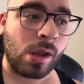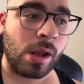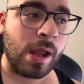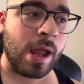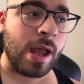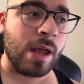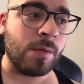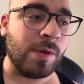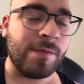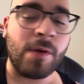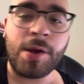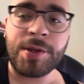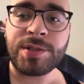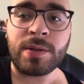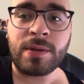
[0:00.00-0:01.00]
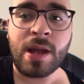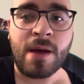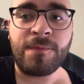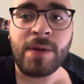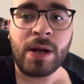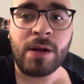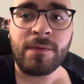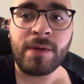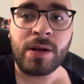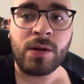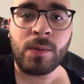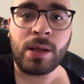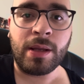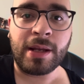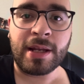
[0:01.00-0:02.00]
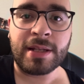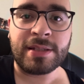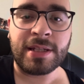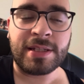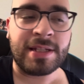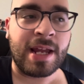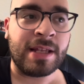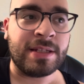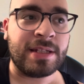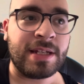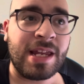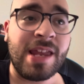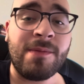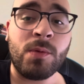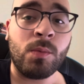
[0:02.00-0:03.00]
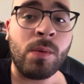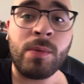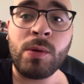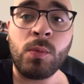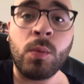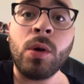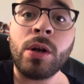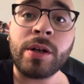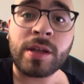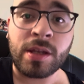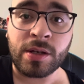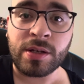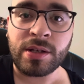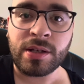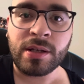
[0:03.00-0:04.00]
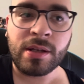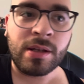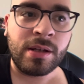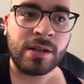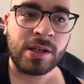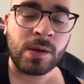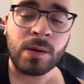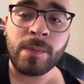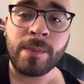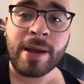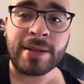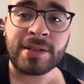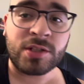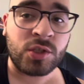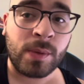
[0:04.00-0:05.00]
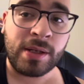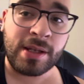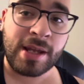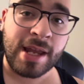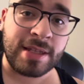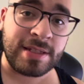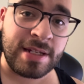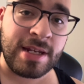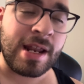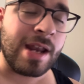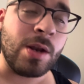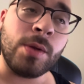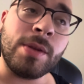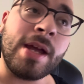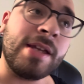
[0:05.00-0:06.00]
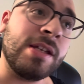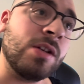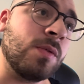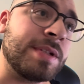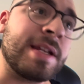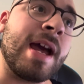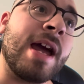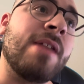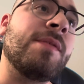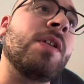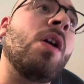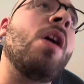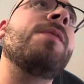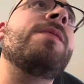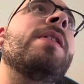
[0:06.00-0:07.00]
And we've also not fared very well against the Saints, even when we were good. Going back to 2018, I know that year was kind of an off